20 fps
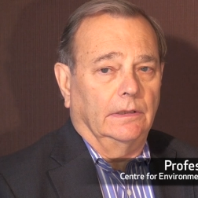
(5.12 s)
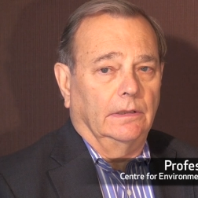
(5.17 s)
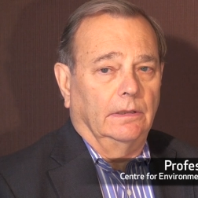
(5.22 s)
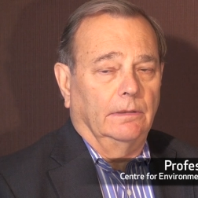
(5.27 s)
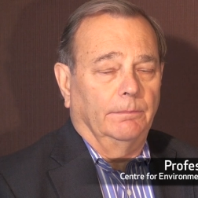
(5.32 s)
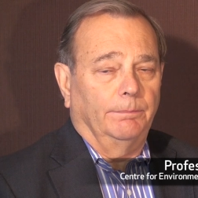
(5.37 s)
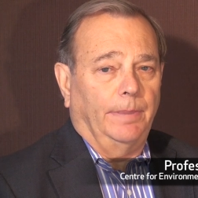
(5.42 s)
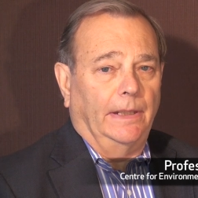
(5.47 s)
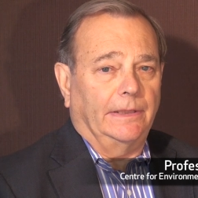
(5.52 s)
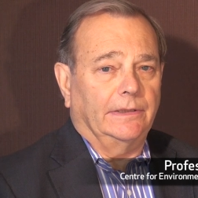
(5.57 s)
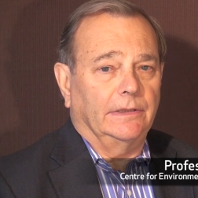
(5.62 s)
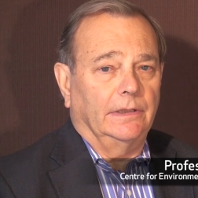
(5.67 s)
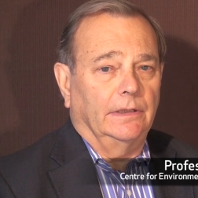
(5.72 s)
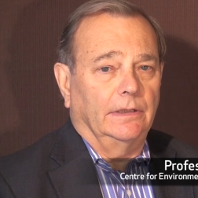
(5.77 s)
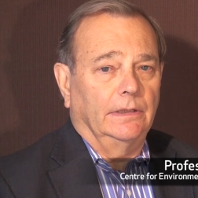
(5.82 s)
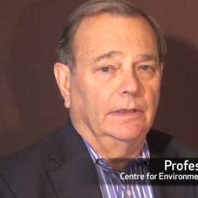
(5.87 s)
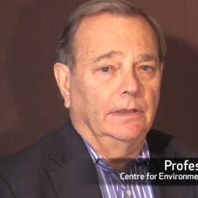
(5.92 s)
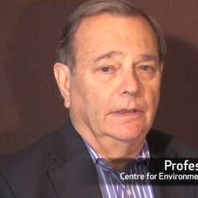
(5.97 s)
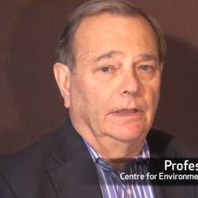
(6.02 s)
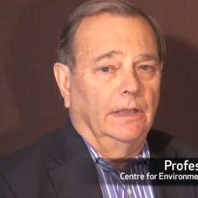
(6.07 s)
uh,
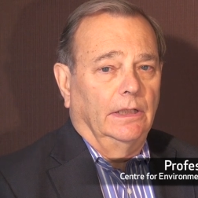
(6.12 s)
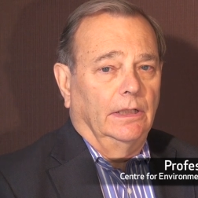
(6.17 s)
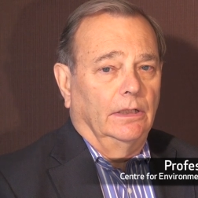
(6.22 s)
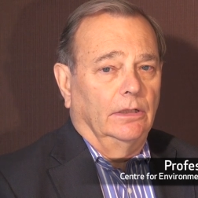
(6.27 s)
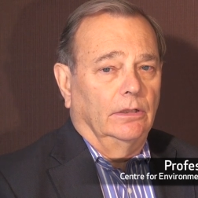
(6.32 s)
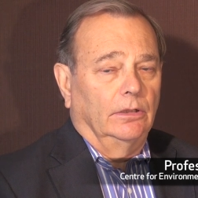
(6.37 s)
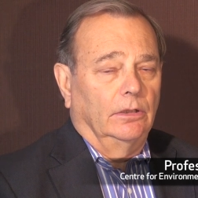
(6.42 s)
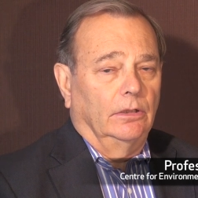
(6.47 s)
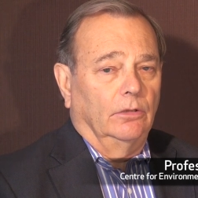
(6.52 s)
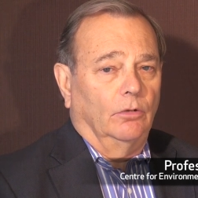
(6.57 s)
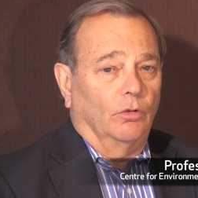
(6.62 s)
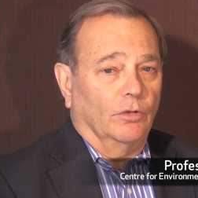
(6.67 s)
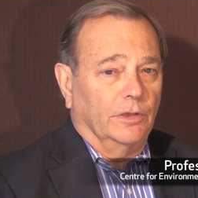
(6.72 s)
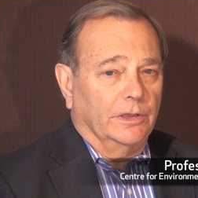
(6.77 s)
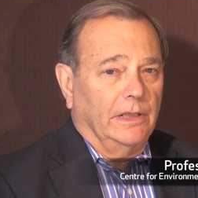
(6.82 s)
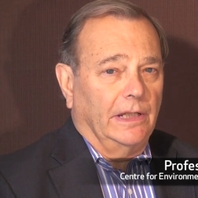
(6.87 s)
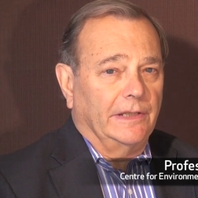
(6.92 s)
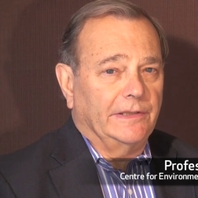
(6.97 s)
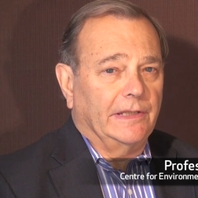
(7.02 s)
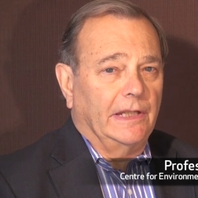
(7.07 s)
better
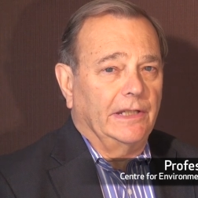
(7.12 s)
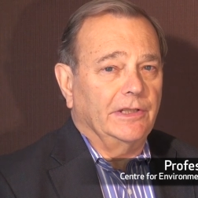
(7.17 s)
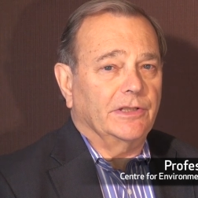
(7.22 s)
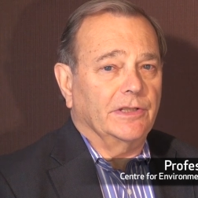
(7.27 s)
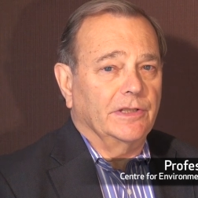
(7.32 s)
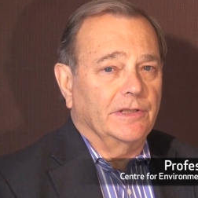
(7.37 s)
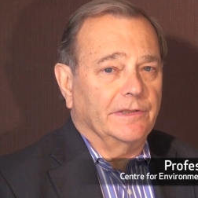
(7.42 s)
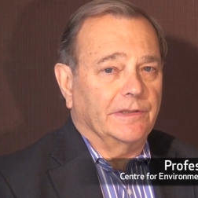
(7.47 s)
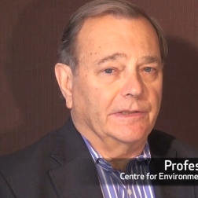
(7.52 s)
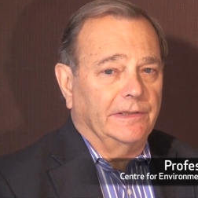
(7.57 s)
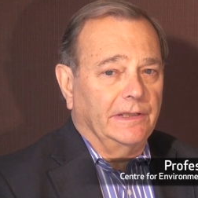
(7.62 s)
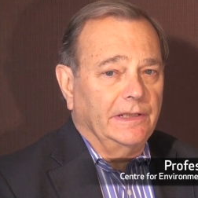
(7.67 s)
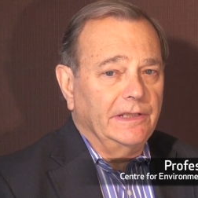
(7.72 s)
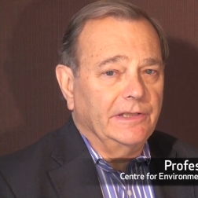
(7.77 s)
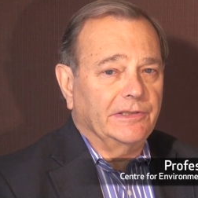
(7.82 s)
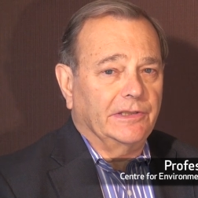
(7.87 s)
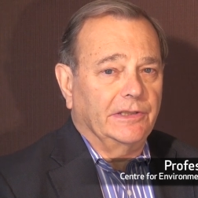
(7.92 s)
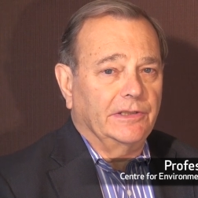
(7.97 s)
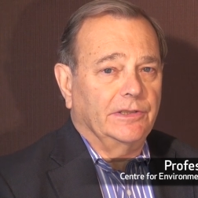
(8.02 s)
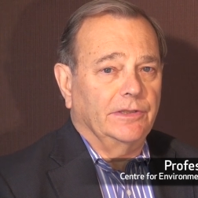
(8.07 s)
organizations and
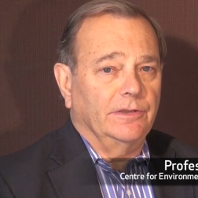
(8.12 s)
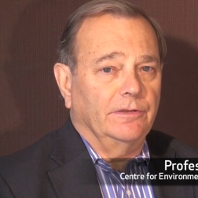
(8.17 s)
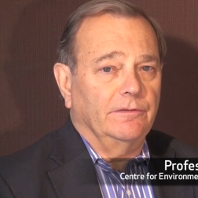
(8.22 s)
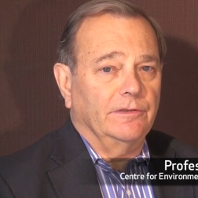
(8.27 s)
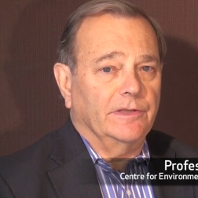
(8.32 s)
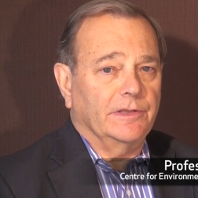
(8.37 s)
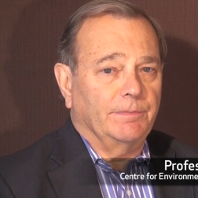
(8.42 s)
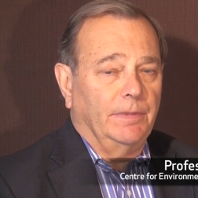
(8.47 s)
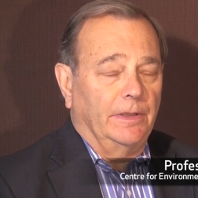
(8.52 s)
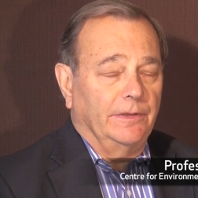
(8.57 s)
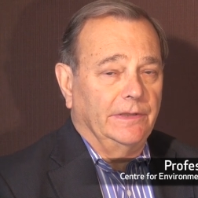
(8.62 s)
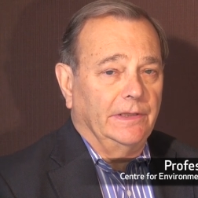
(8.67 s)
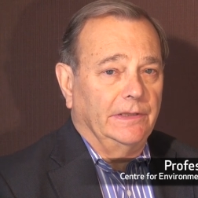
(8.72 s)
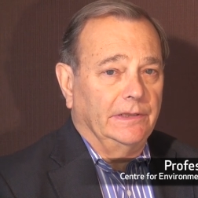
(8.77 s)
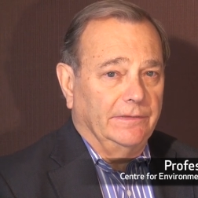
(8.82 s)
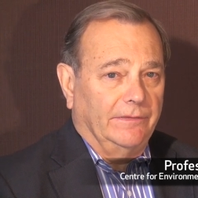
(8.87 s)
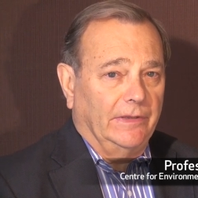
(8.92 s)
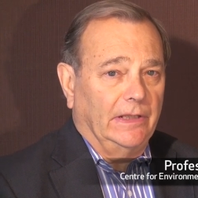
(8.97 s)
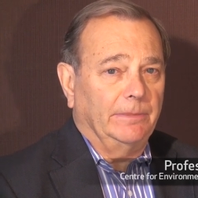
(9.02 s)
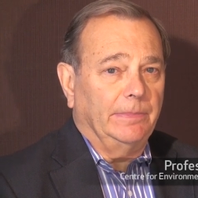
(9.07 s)
institutes, both in
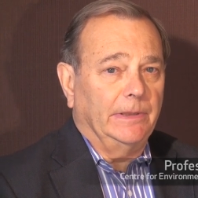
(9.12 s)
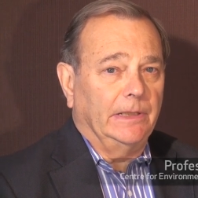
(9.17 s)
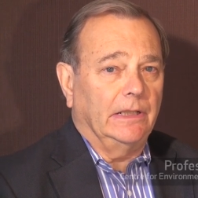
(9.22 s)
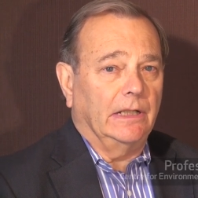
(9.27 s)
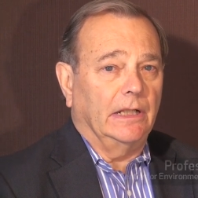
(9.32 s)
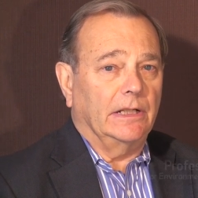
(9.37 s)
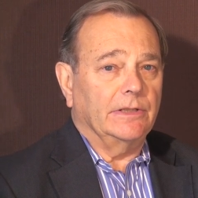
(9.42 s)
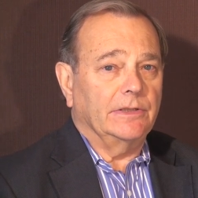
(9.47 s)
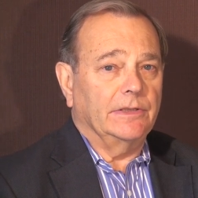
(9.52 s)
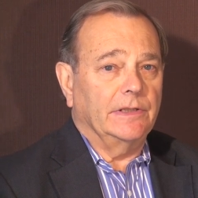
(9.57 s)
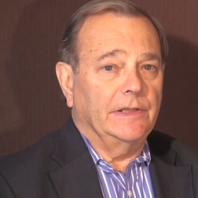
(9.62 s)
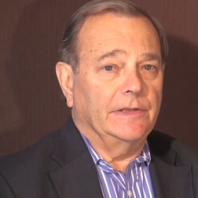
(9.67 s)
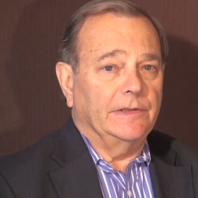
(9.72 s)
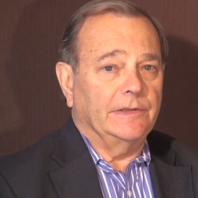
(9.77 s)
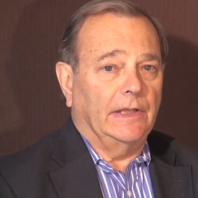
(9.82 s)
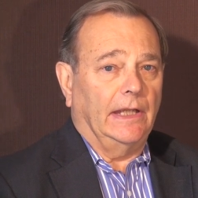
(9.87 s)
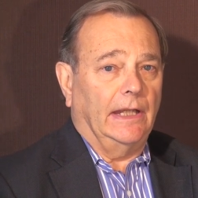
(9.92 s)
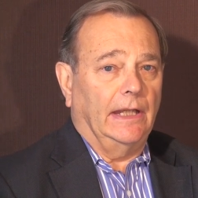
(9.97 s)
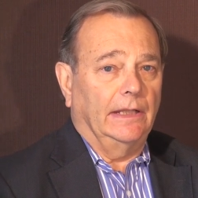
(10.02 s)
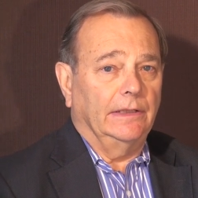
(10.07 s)
developing
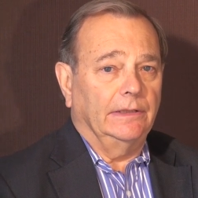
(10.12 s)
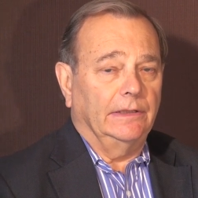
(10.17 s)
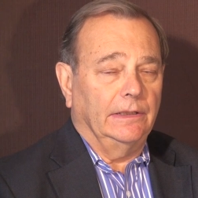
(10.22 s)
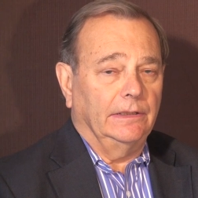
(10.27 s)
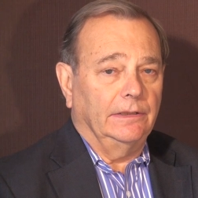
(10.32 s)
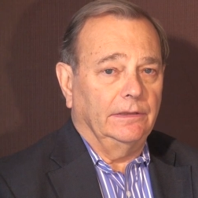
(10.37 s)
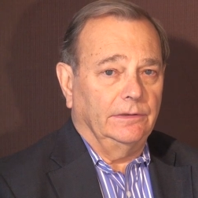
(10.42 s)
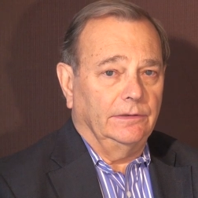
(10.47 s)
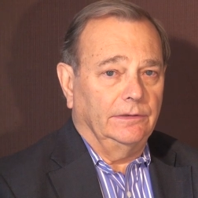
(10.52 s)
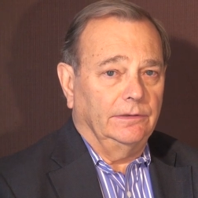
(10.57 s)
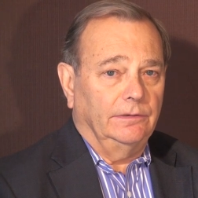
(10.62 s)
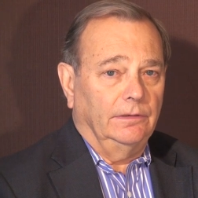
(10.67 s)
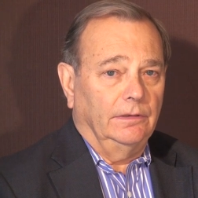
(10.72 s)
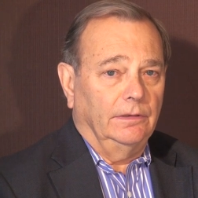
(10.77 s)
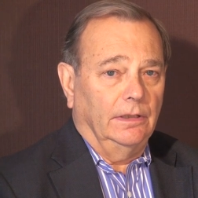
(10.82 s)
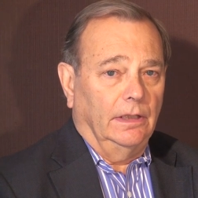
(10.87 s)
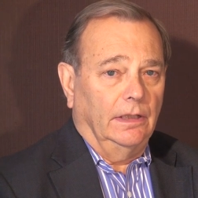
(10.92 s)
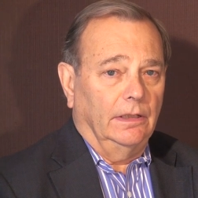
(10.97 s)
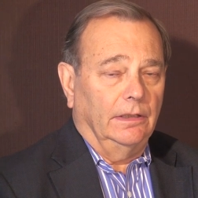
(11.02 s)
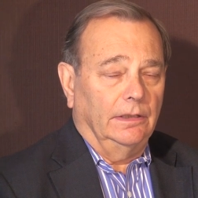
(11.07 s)
countries and in
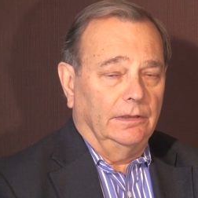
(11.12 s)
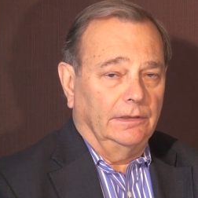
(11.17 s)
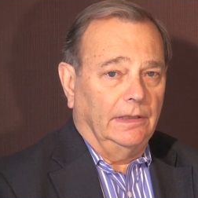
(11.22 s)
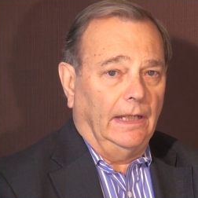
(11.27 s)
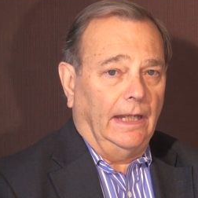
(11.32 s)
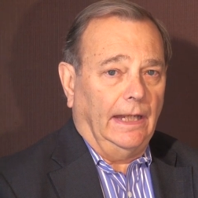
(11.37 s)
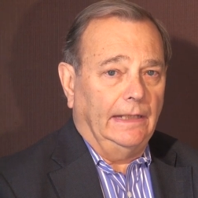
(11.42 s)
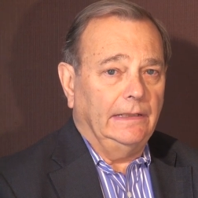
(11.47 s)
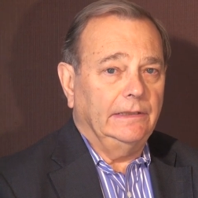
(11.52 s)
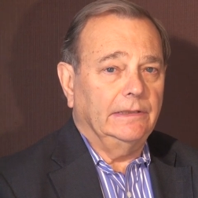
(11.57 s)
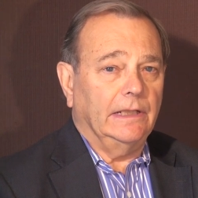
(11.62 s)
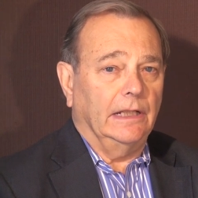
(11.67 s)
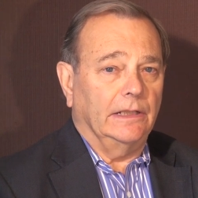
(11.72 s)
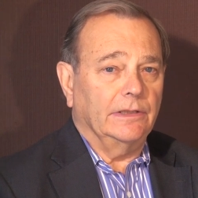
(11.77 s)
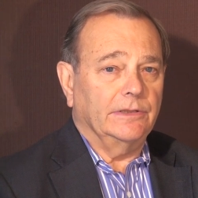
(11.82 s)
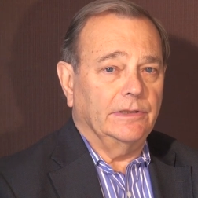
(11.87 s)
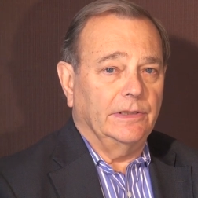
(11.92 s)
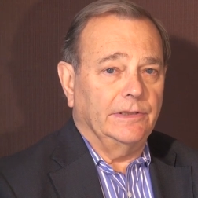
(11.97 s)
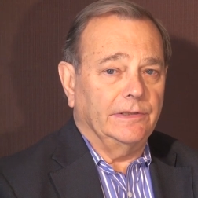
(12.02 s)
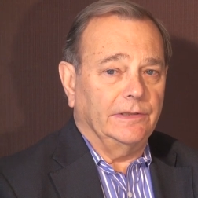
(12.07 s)
uh, aid
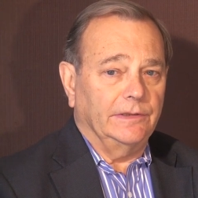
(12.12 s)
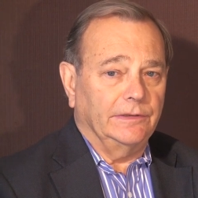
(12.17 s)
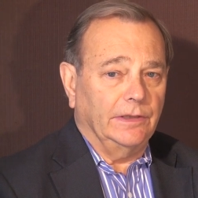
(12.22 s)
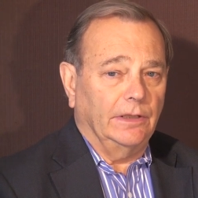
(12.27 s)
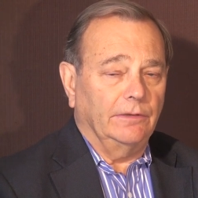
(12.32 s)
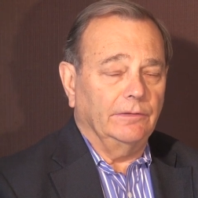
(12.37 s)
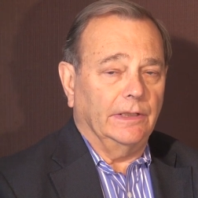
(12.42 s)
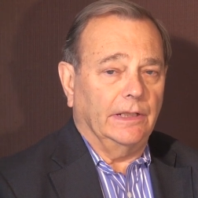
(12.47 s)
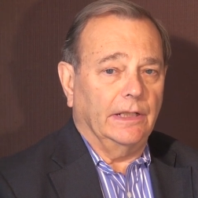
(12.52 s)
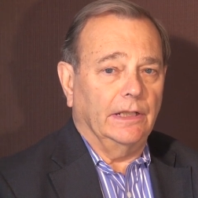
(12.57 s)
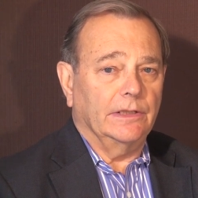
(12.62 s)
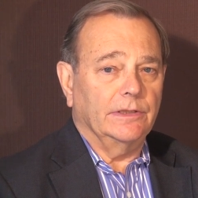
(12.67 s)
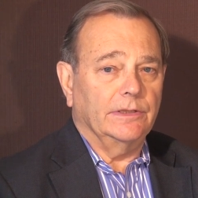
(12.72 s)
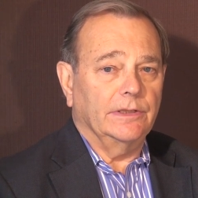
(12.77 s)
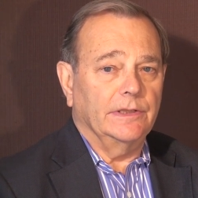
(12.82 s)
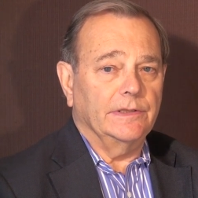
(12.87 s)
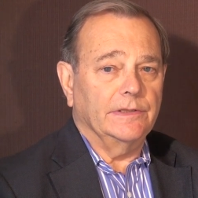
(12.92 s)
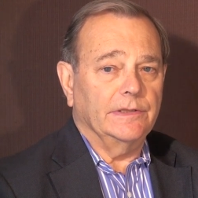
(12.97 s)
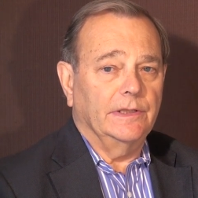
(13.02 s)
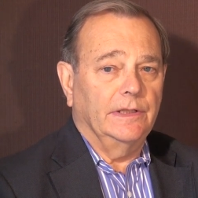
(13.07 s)
countries and donor
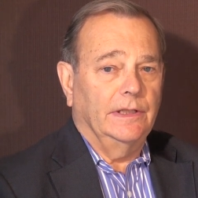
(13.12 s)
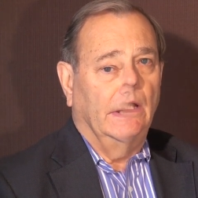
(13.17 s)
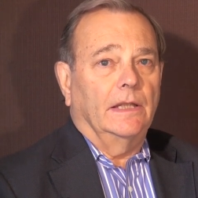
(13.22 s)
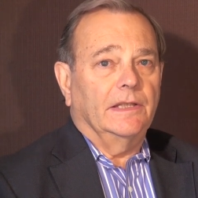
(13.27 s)
countries.